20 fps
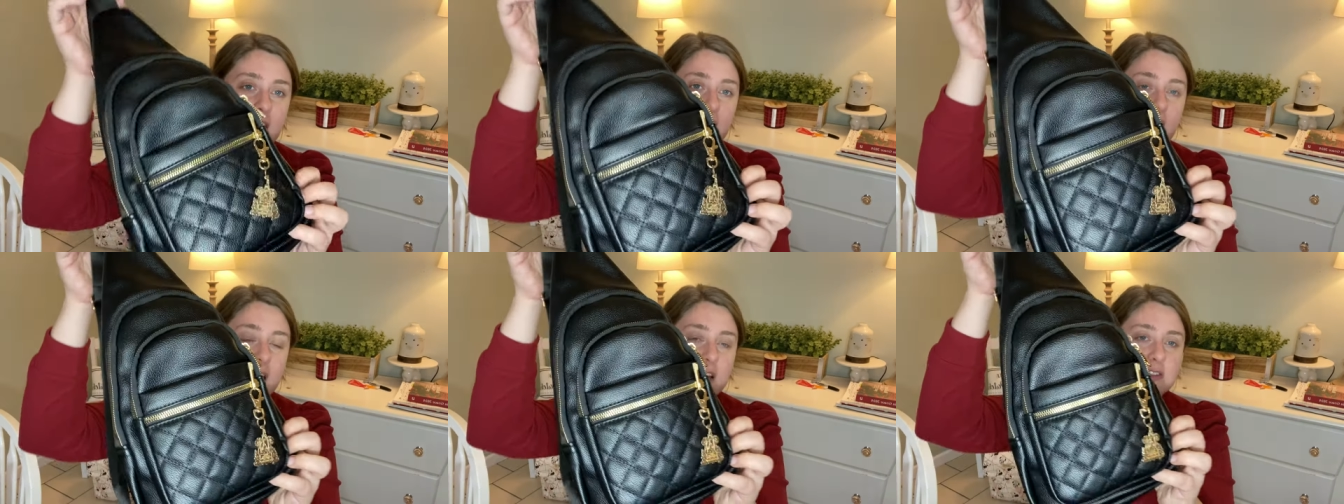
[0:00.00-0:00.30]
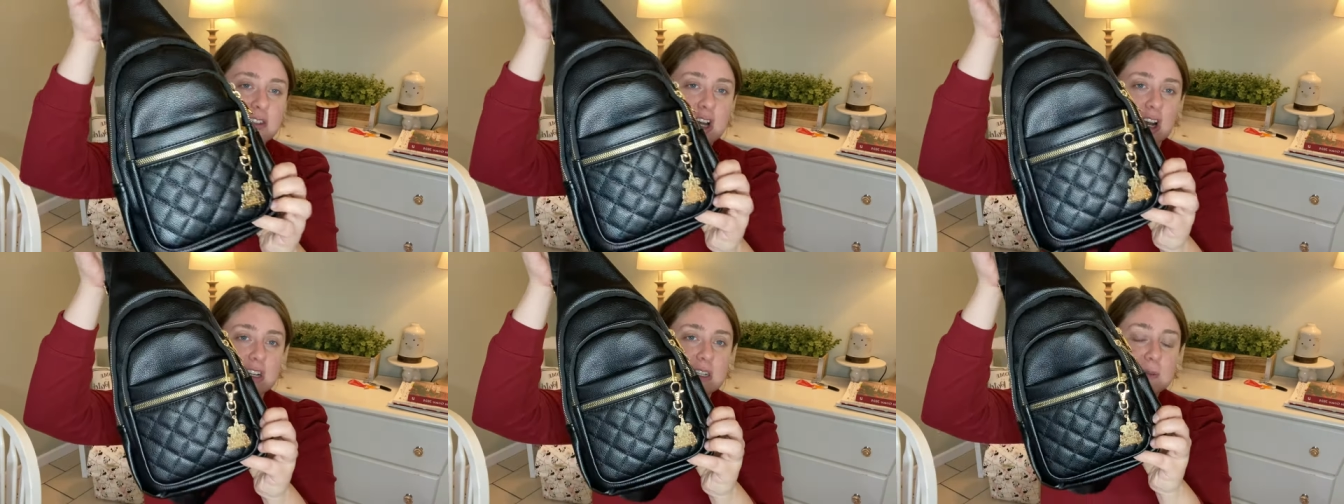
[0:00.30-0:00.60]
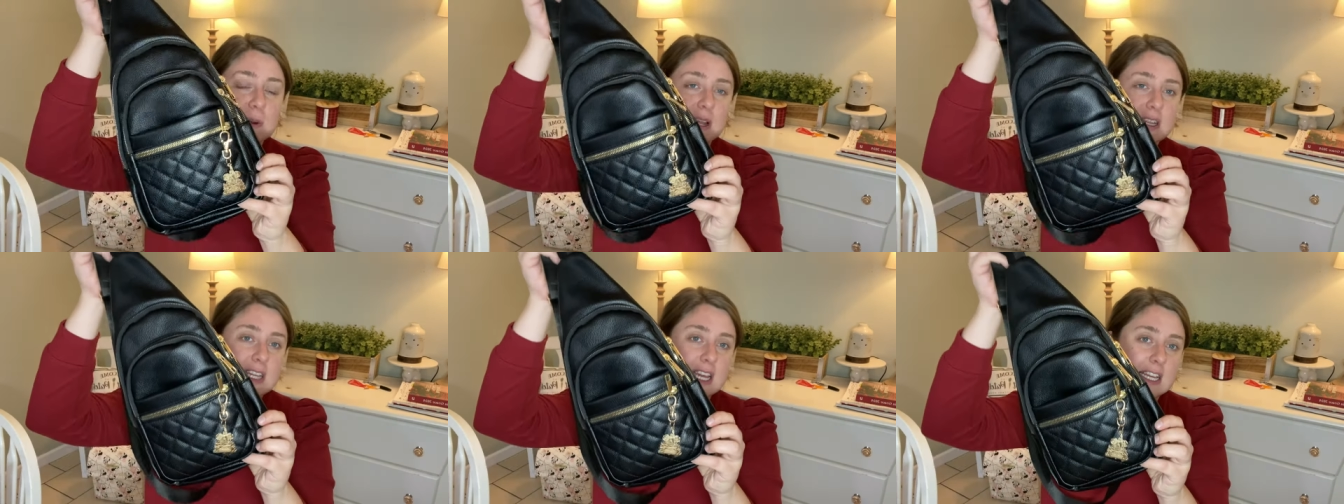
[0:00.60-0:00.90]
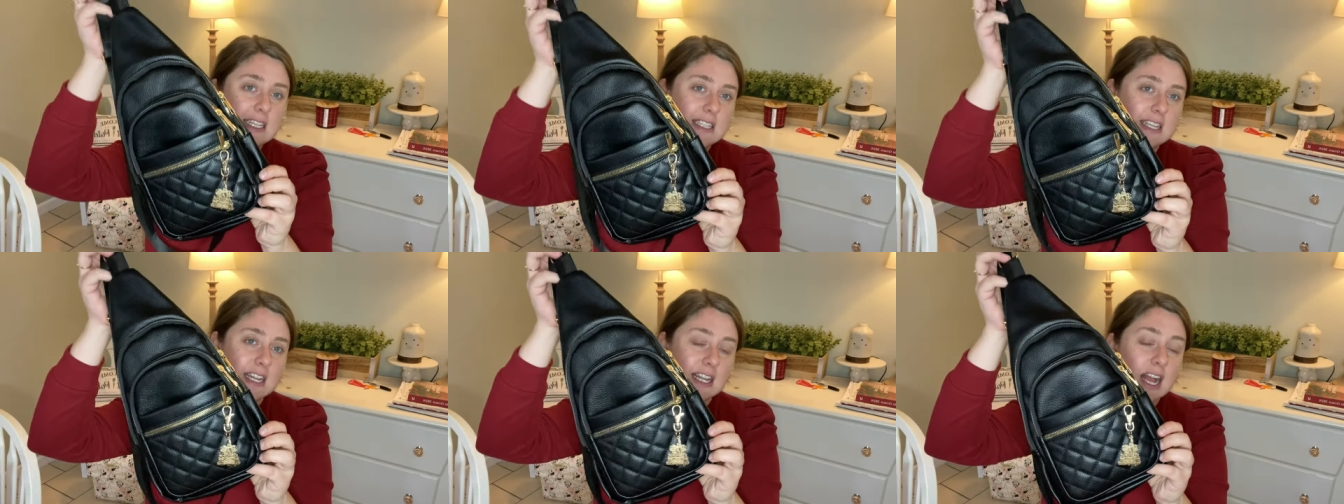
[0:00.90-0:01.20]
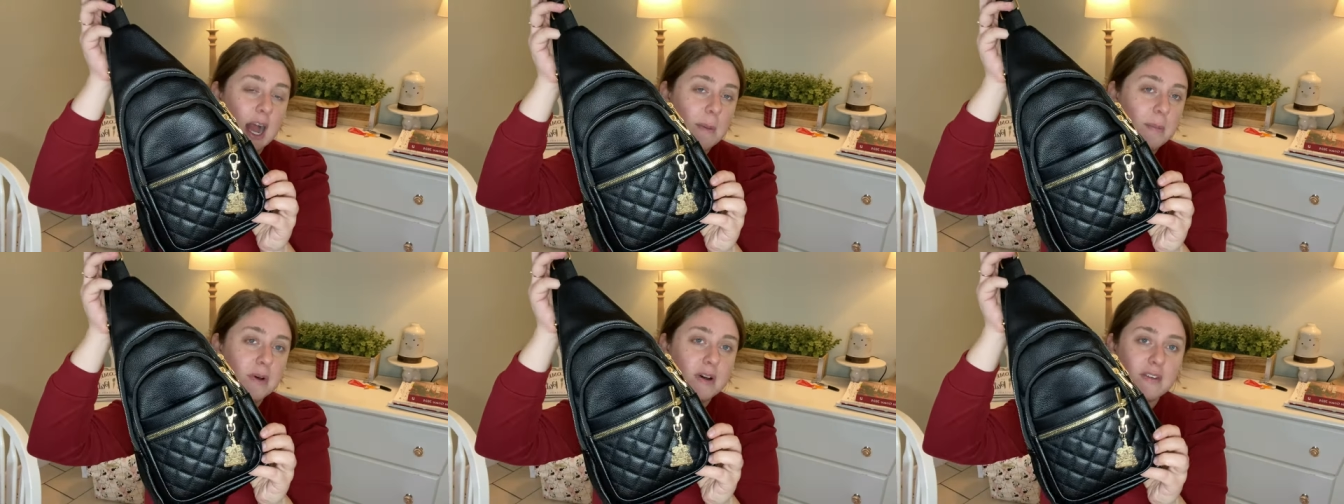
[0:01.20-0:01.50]
I've talked about this in a
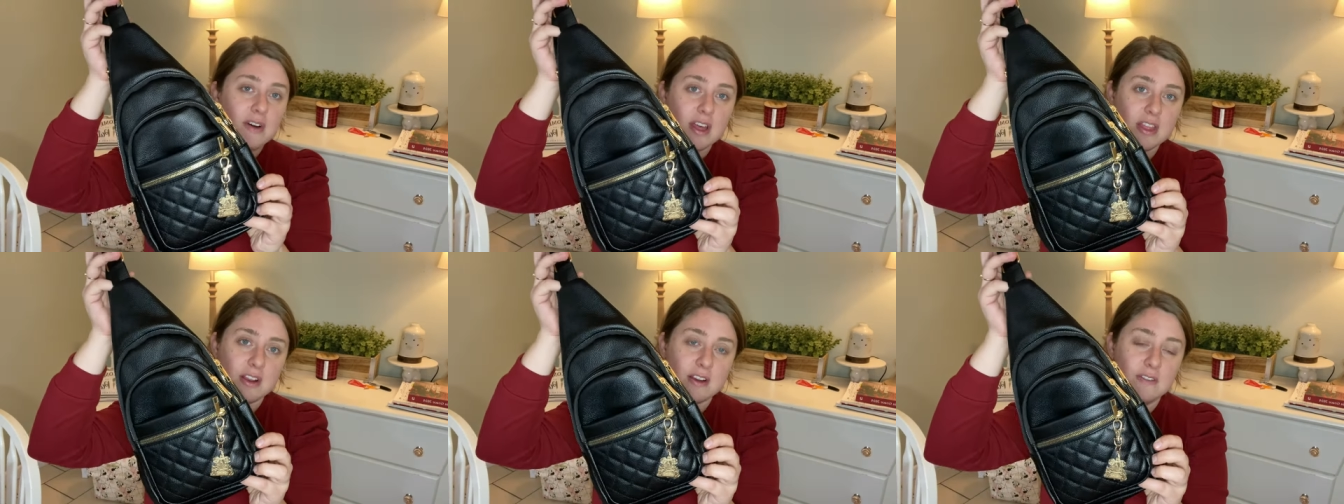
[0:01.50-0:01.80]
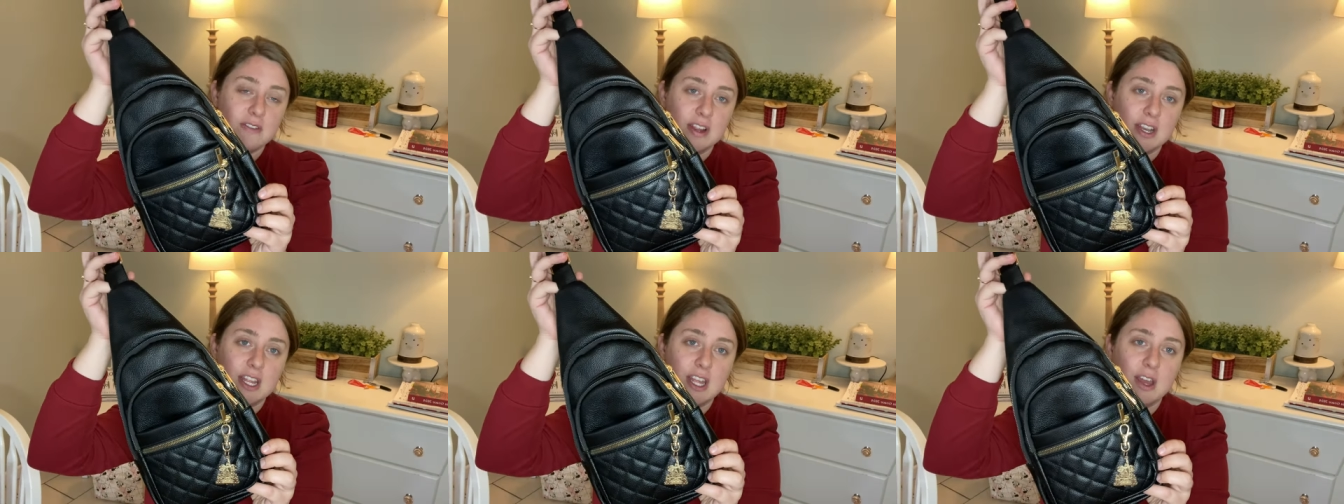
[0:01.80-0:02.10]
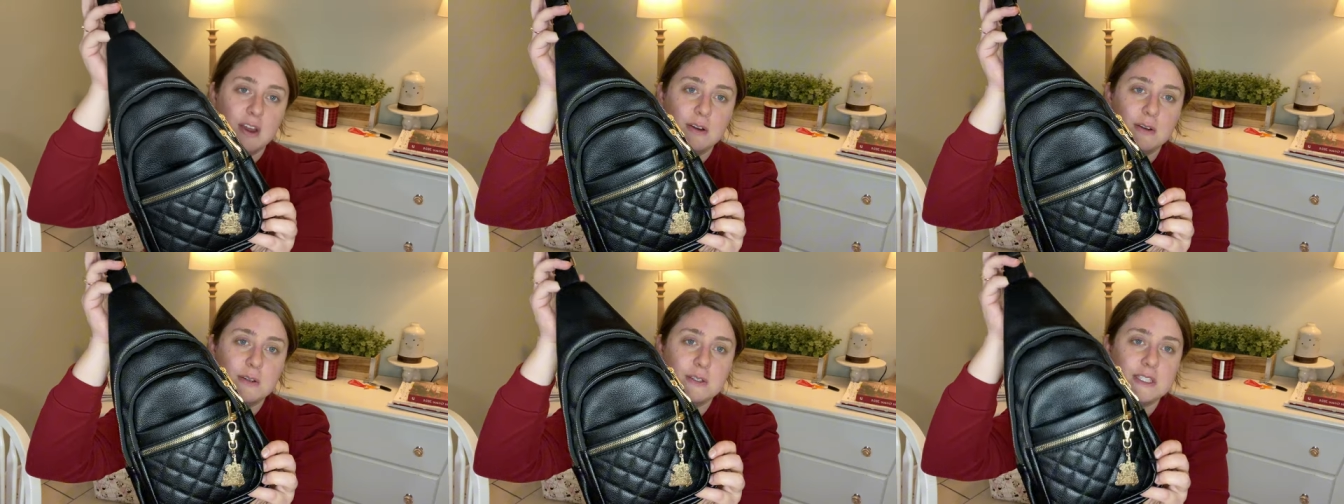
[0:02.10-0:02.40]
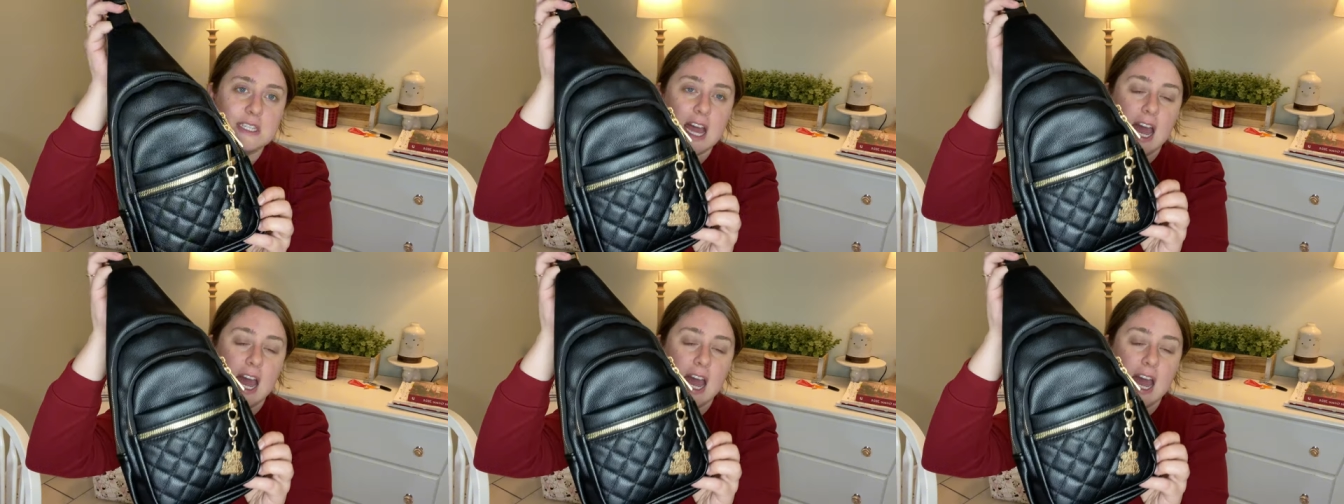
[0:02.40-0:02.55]
couple of other videos.